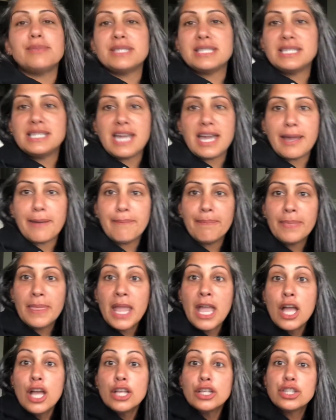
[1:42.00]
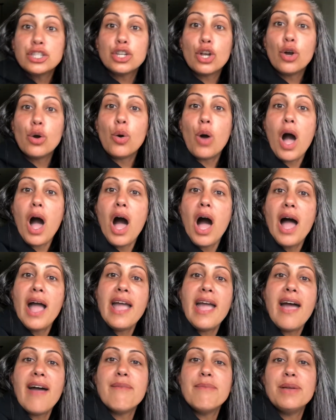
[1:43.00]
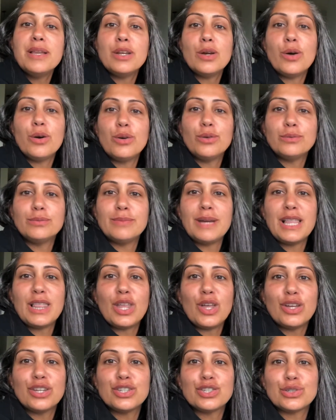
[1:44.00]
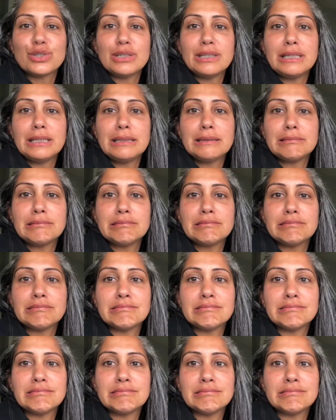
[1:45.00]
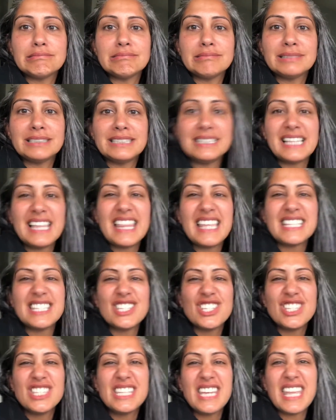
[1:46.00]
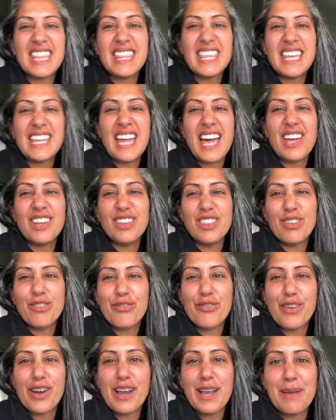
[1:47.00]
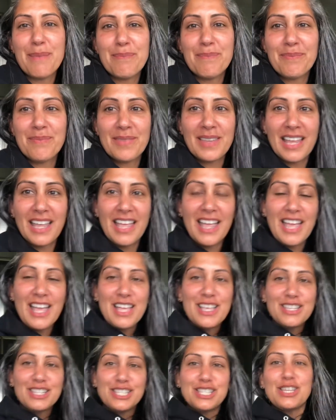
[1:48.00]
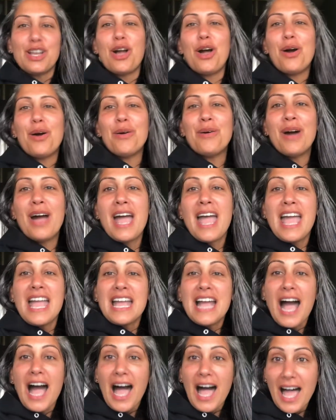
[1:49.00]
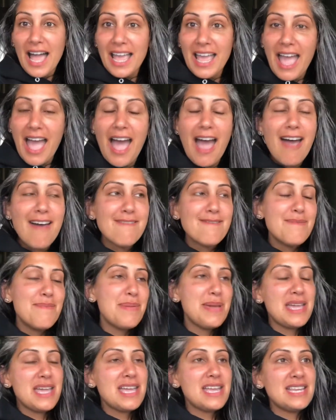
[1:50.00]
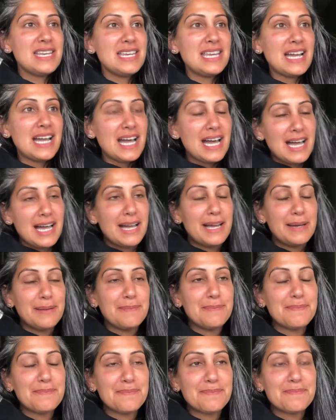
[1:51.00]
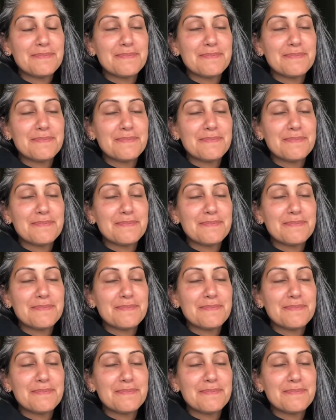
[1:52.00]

a day. So I have been, oh, my laundry. Let's just get that out of the frame. So I have been, I've